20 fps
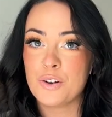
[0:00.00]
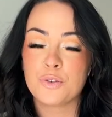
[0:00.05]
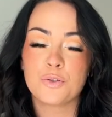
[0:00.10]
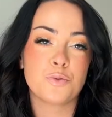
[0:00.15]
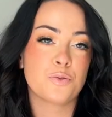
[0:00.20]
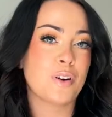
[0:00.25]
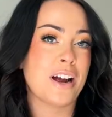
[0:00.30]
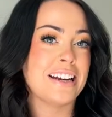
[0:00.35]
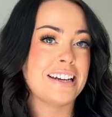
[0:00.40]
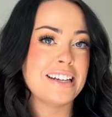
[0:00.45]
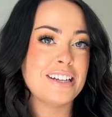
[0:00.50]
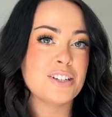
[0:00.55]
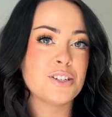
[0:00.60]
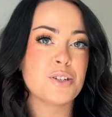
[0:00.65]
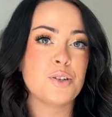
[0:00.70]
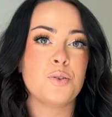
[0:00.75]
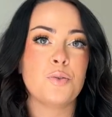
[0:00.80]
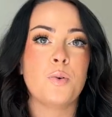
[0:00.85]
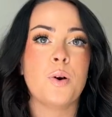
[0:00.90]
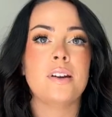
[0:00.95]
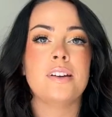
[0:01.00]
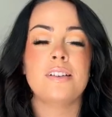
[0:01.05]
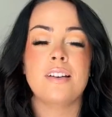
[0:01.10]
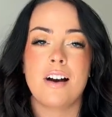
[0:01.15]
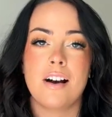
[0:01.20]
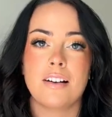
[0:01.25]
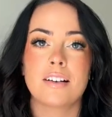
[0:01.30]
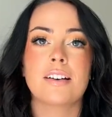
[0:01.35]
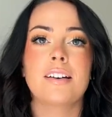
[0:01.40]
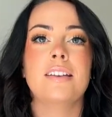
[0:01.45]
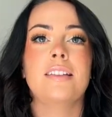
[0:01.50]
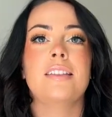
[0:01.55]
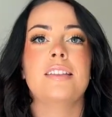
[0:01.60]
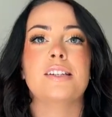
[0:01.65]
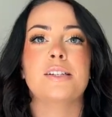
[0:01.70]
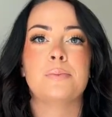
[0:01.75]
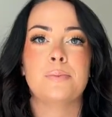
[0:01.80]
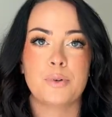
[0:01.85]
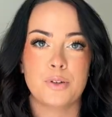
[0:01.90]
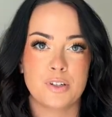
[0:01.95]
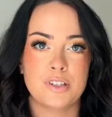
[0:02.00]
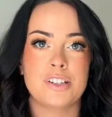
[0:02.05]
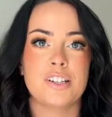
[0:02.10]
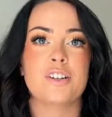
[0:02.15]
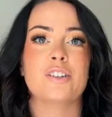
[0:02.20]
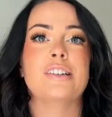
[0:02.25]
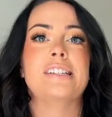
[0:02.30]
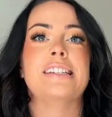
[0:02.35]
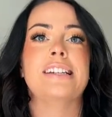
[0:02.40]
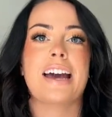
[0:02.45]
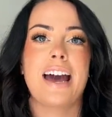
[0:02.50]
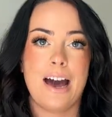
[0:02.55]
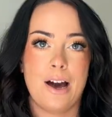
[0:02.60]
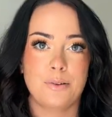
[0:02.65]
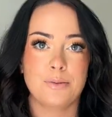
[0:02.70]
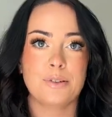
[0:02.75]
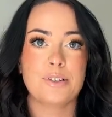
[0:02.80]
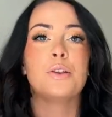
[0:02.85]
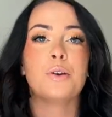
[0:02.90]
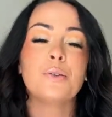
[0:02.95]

ready to knock this book series out.